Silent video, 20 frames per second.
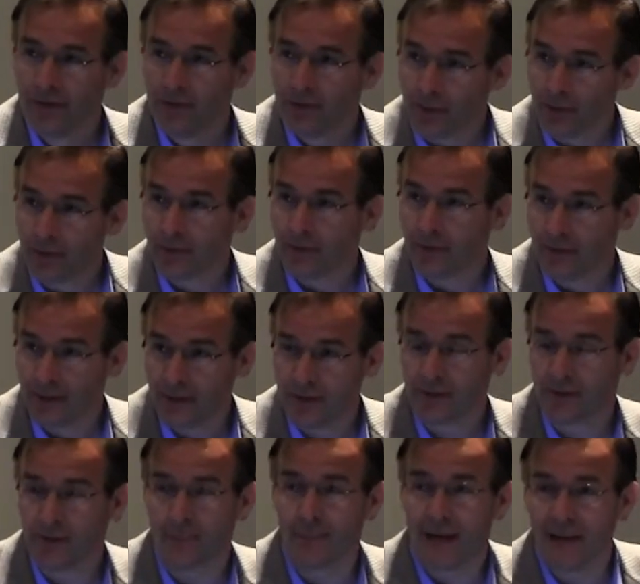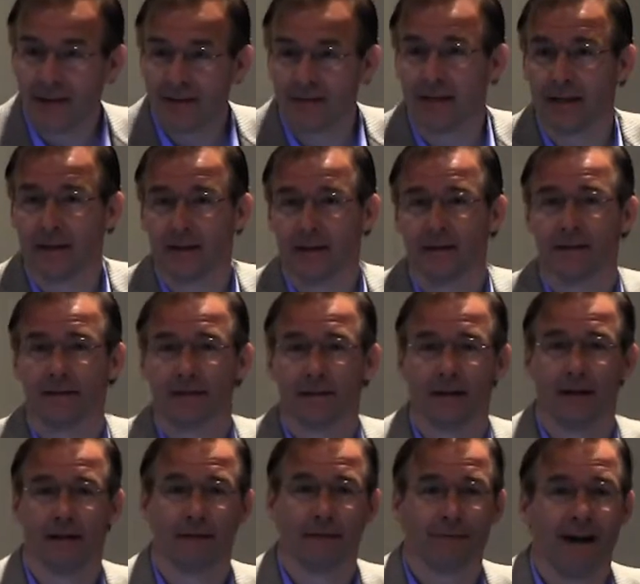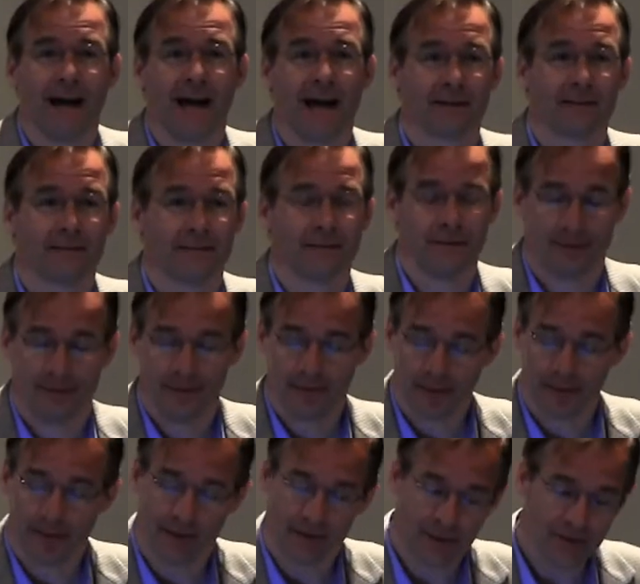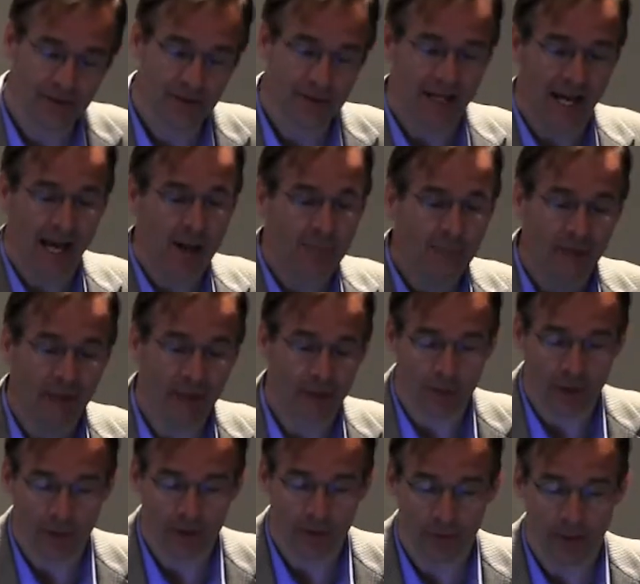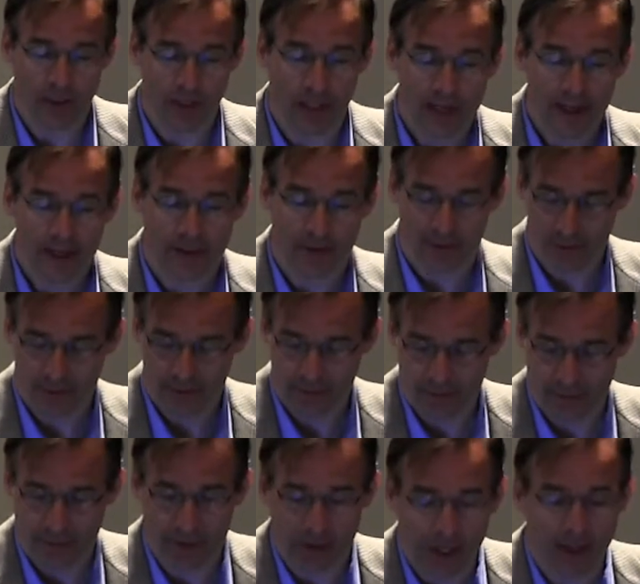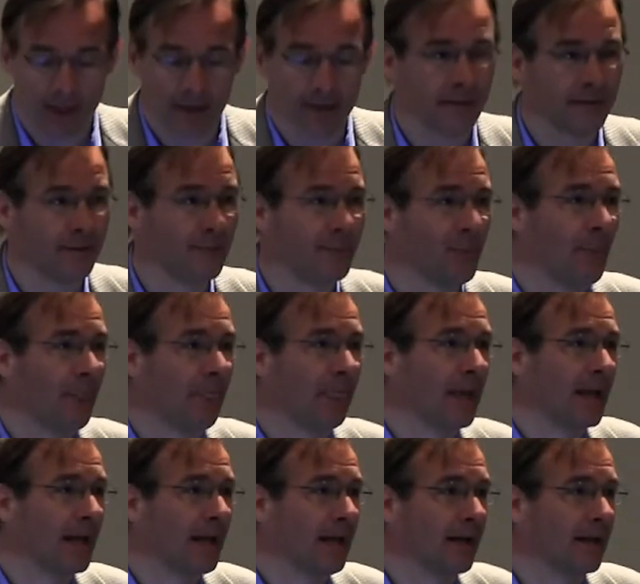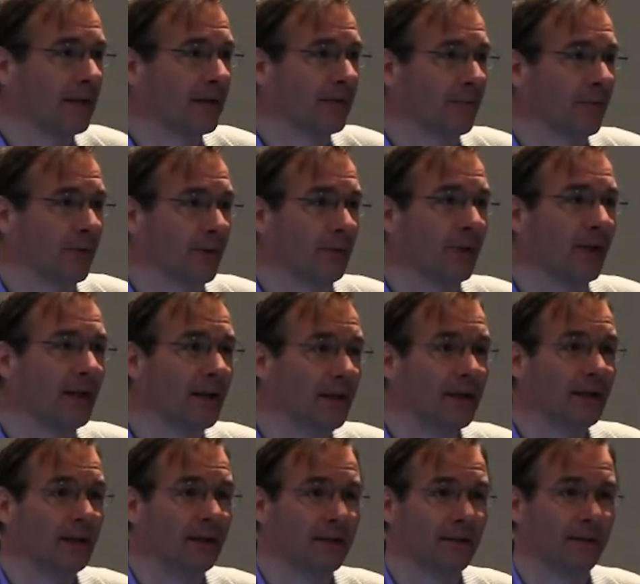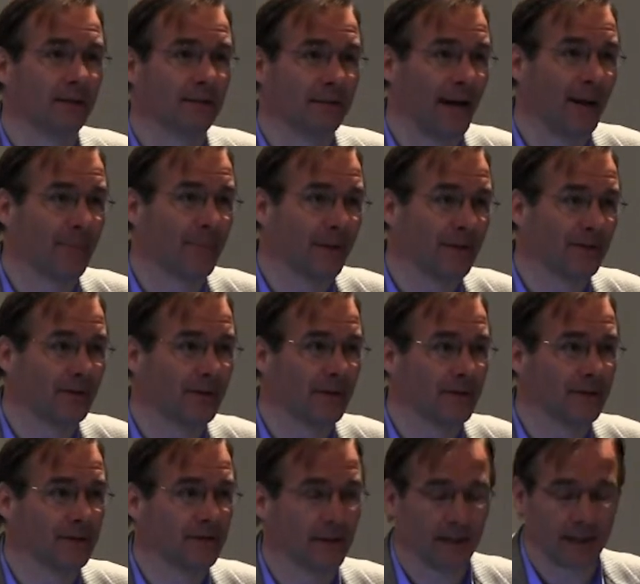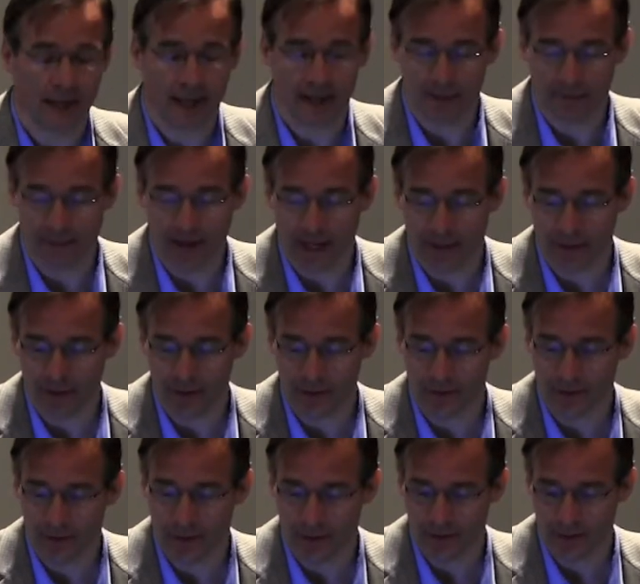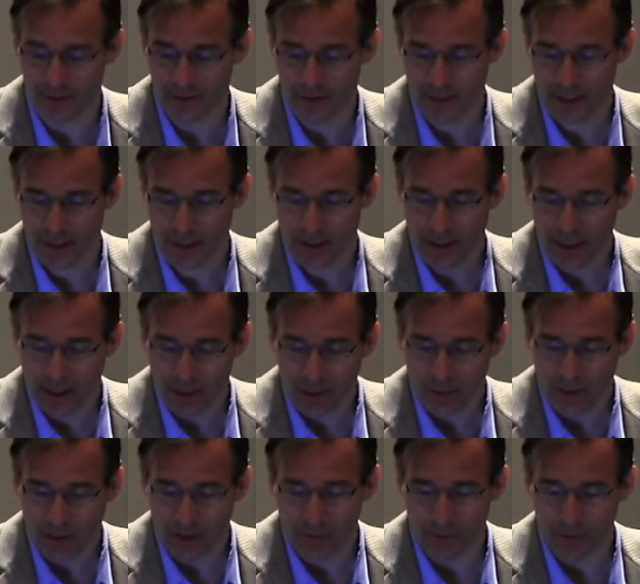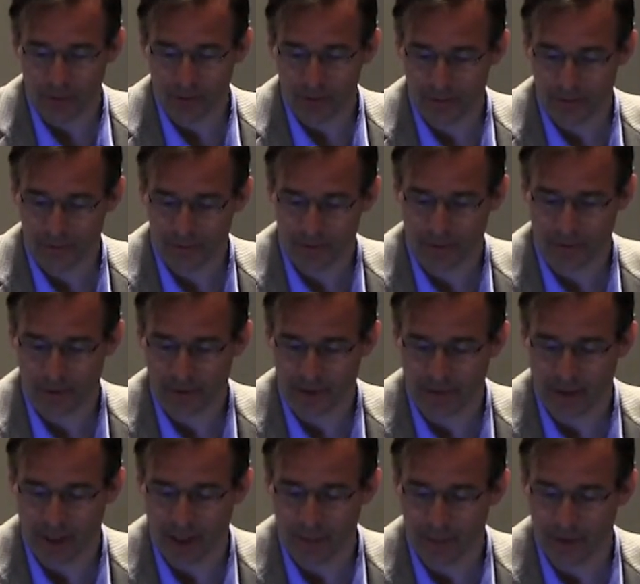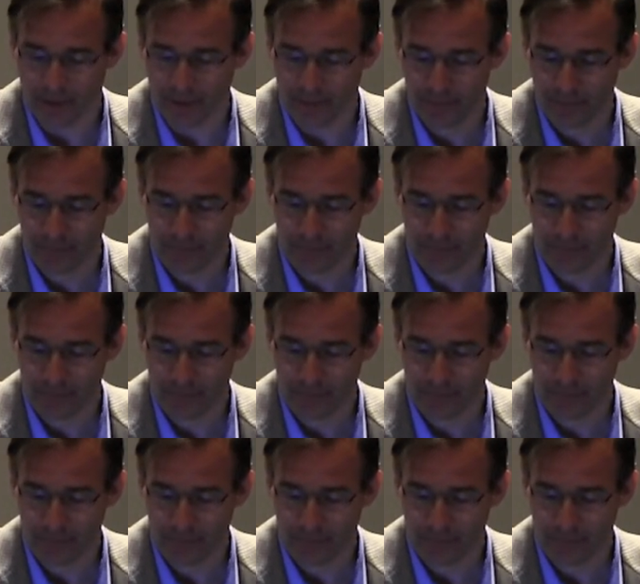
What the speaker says: So these are amazing facts. This is happening whether we like it or not, and we really need to tap into this and take advantage of this incredible development.